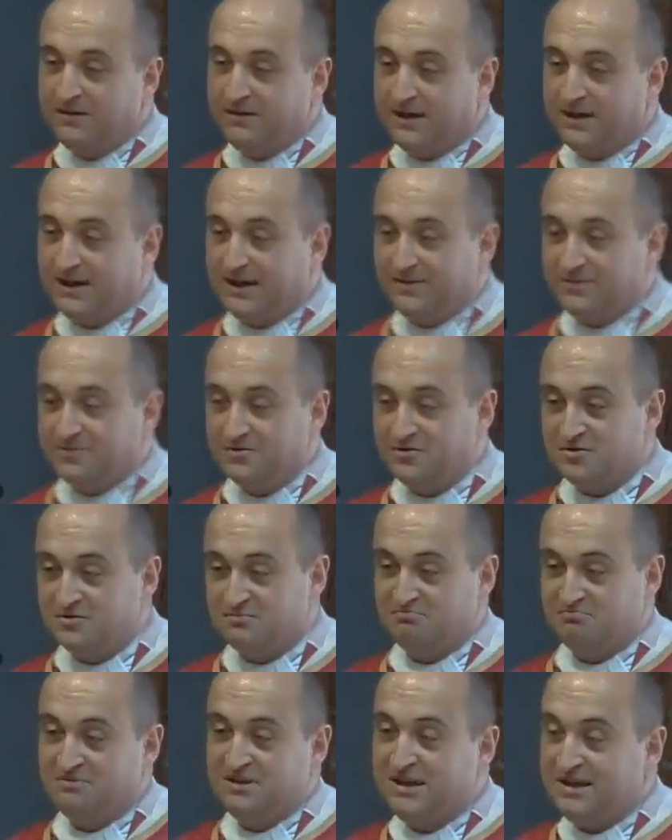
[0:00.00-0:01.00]
And
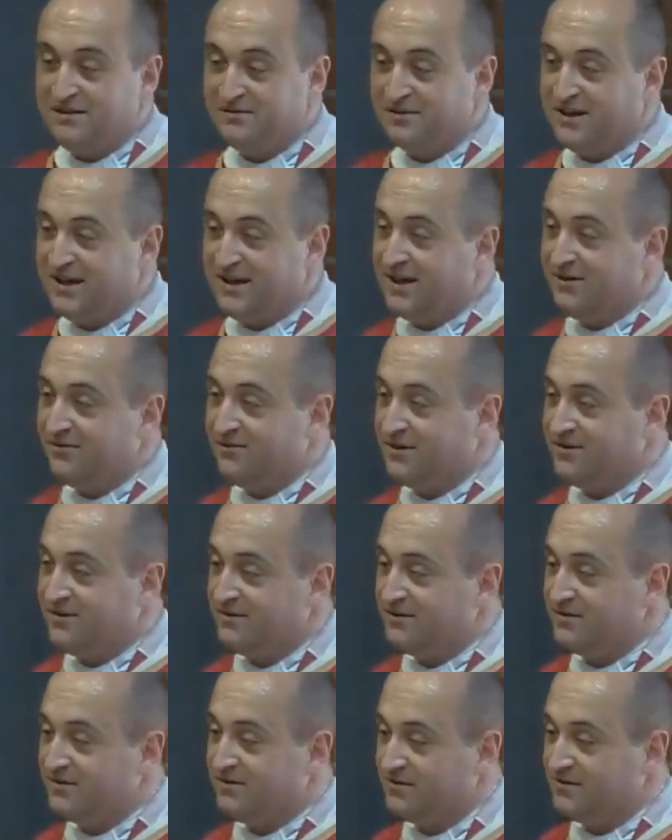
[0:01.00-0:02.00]
even here
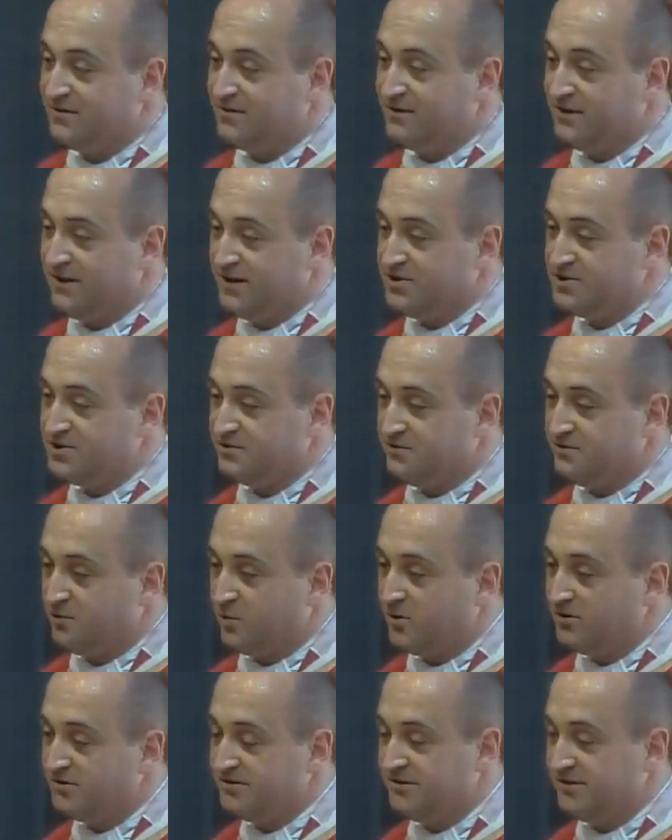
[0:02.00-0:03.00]
in the village of
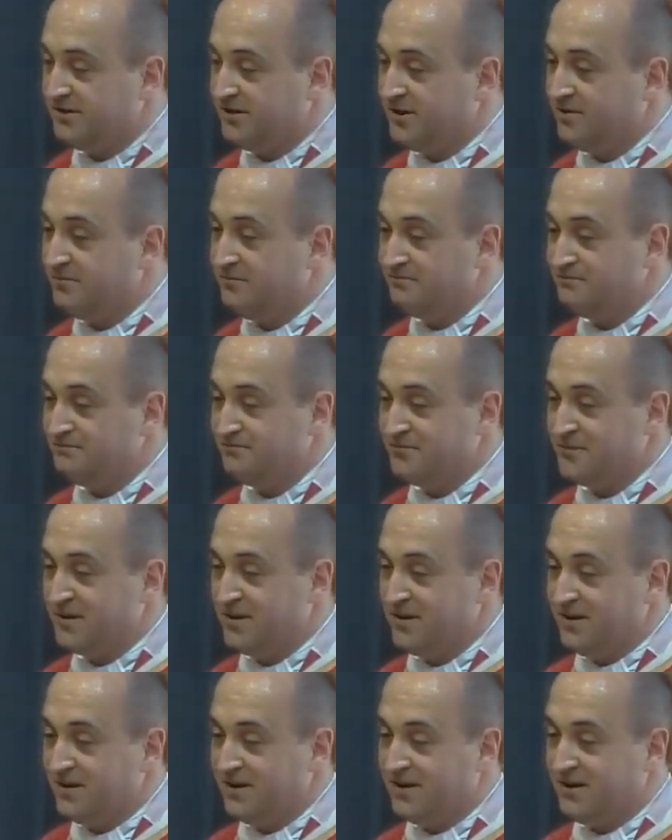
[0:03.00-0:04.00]
Walsingham,
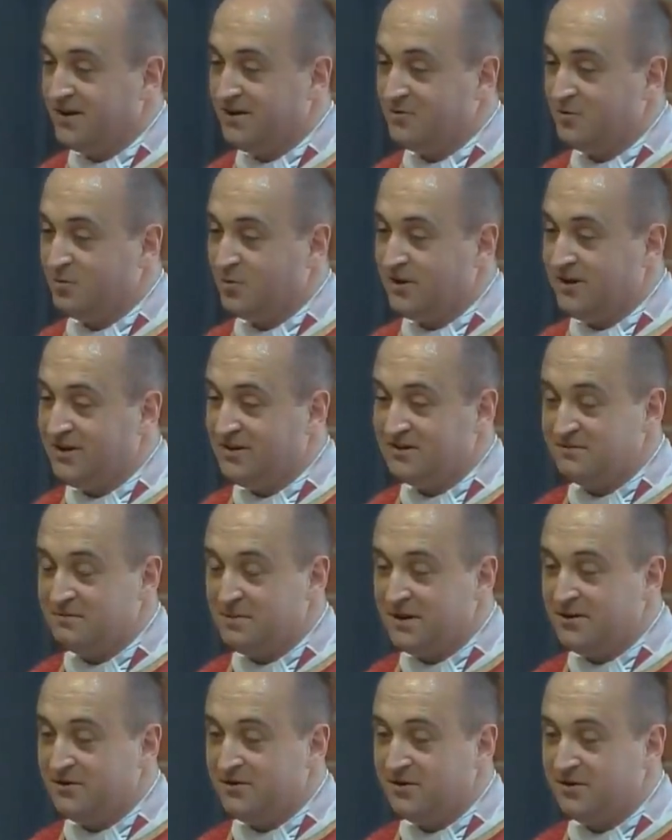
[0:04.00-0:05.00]
we
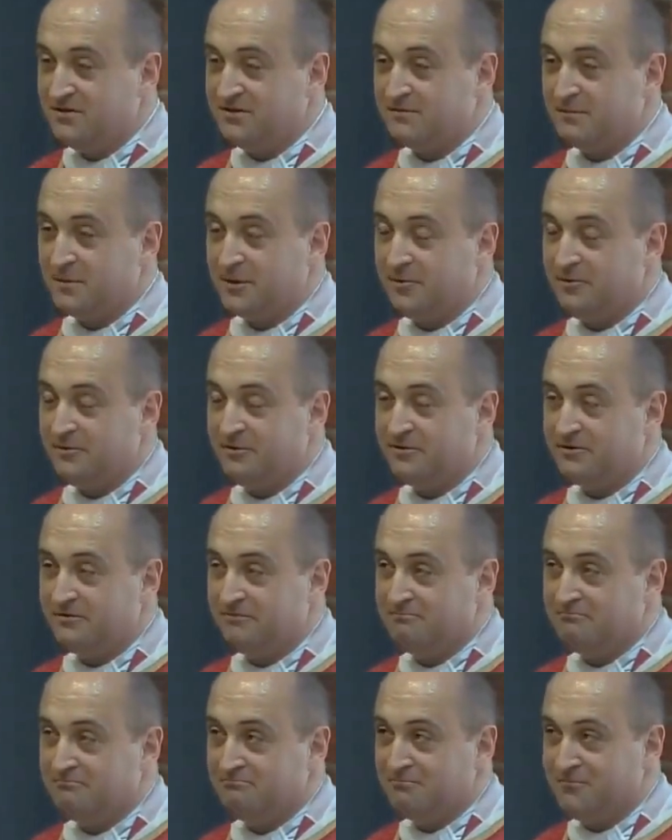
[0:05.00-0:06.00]
experienced both
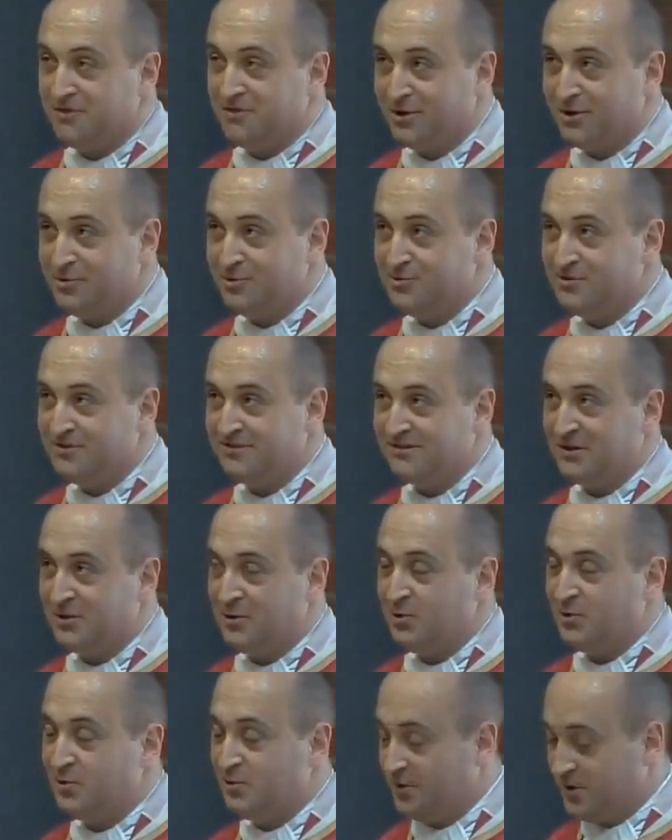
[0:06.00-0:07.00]
those
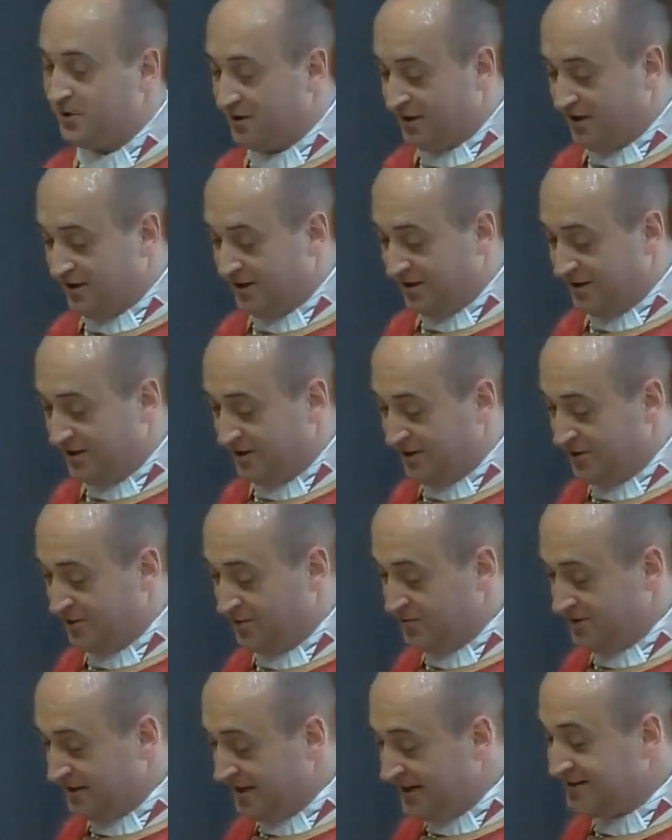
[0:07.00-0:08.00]
who
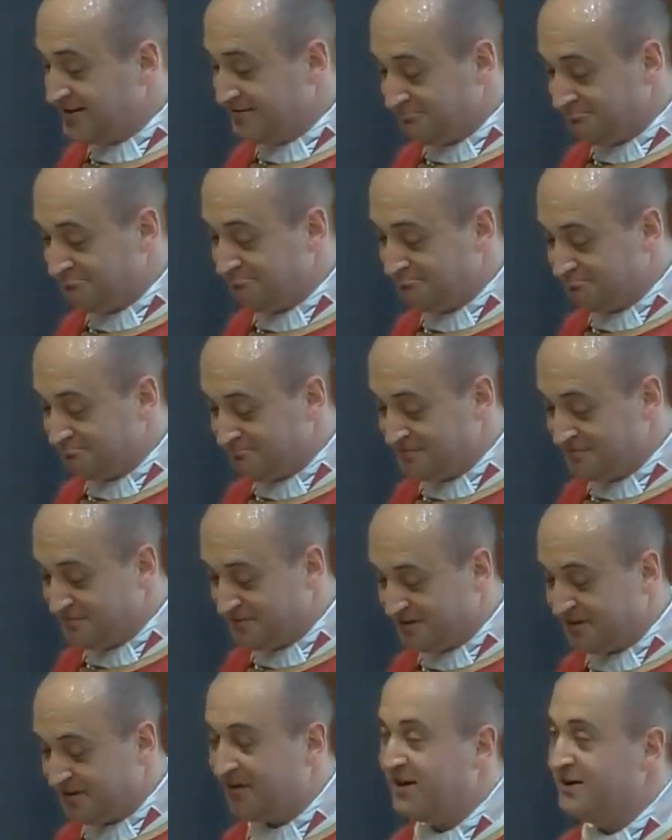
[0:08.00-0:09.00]
did
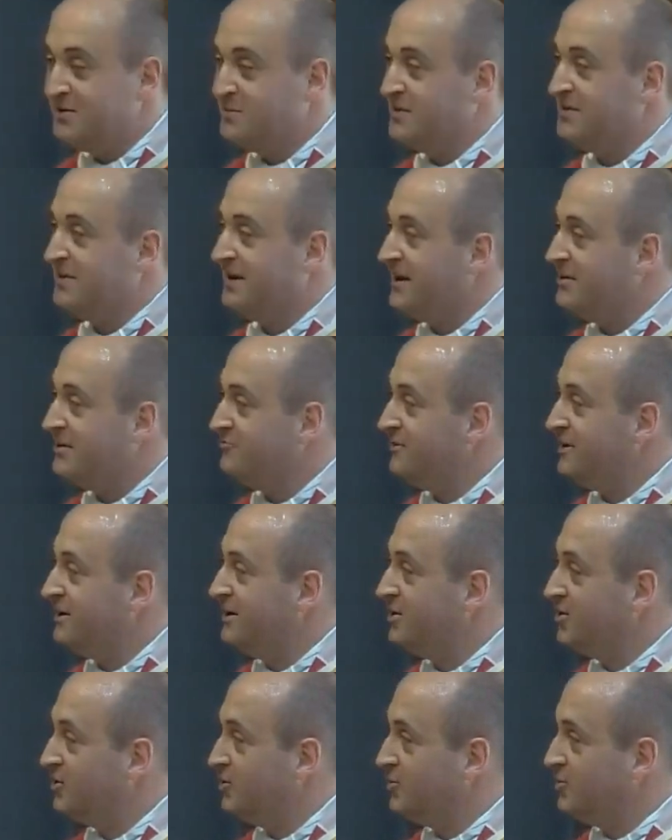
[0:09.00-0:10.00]
side with Henry,
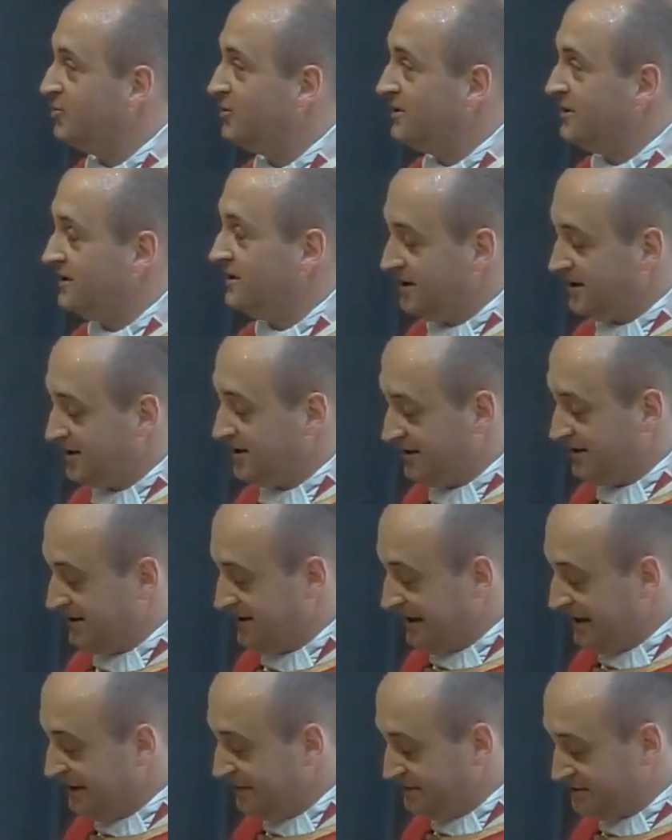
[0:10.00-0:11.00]
who
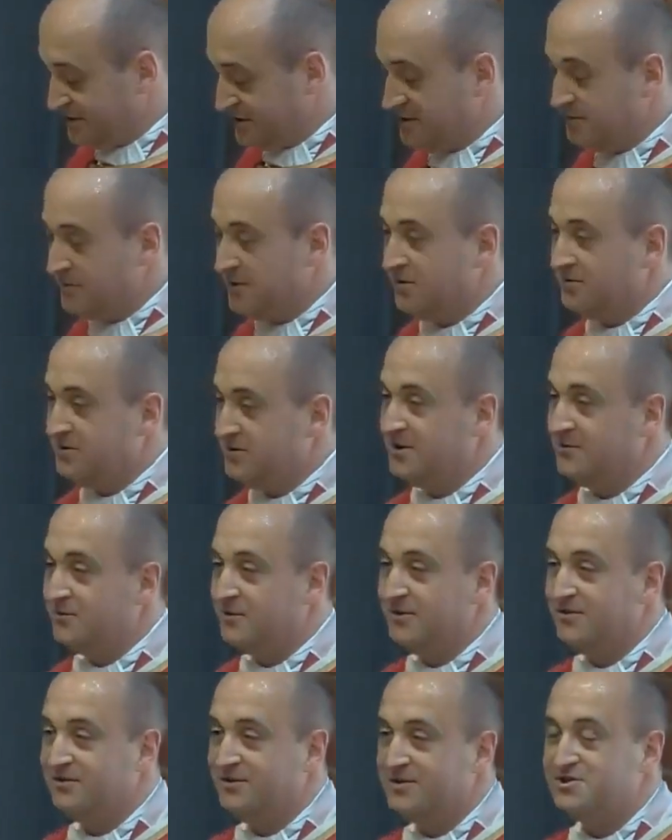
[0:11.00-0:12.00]
left communion
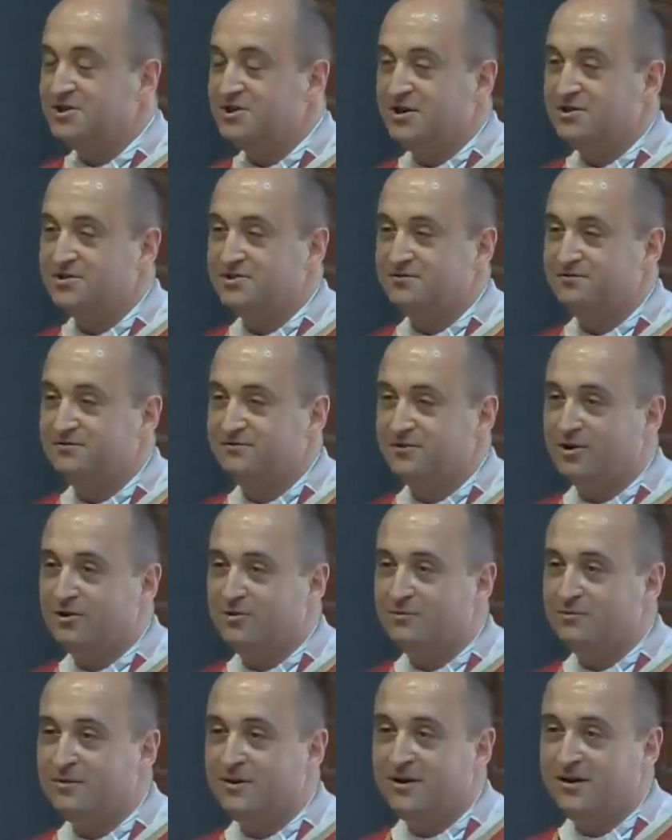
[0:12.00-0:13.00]
with the Church of
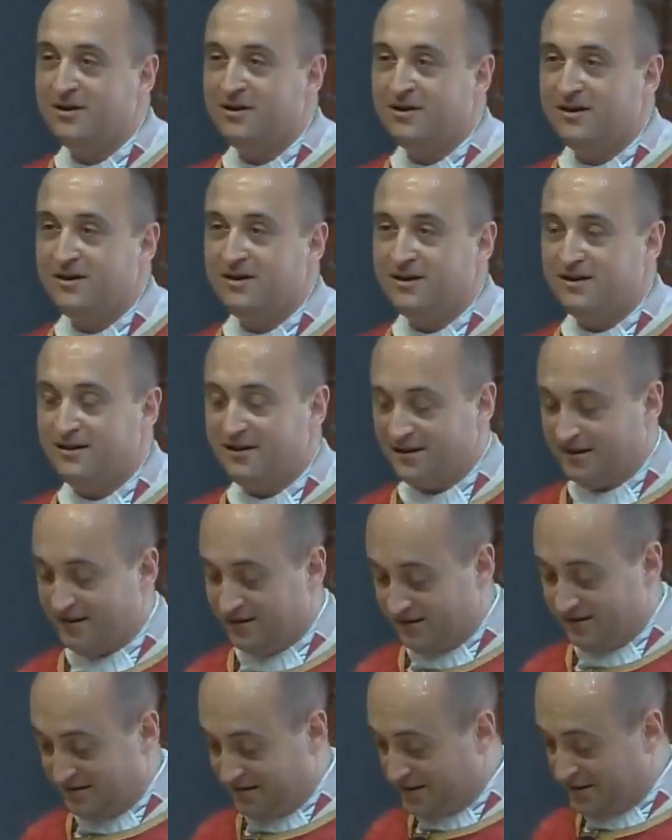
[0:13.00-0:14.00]
Rome
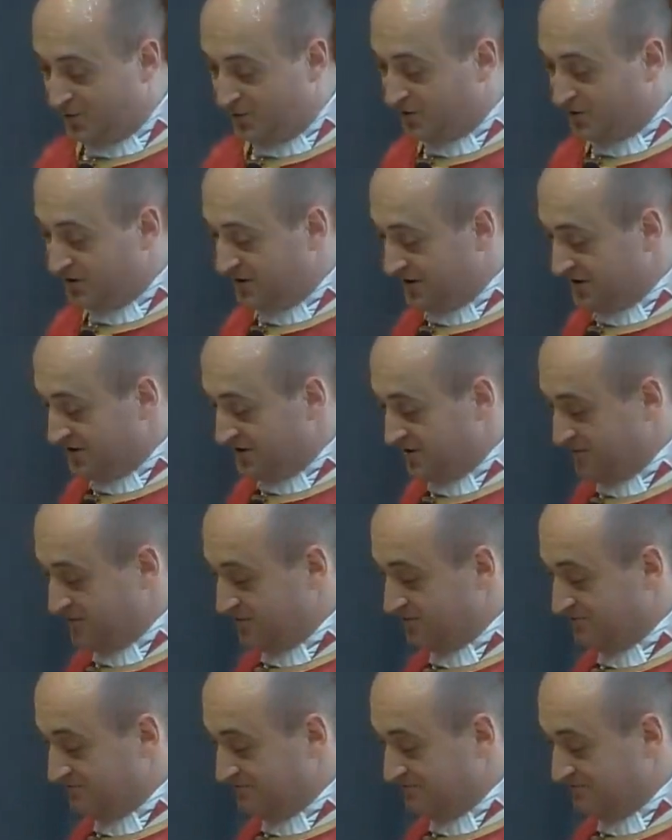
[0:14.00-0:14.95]
in order to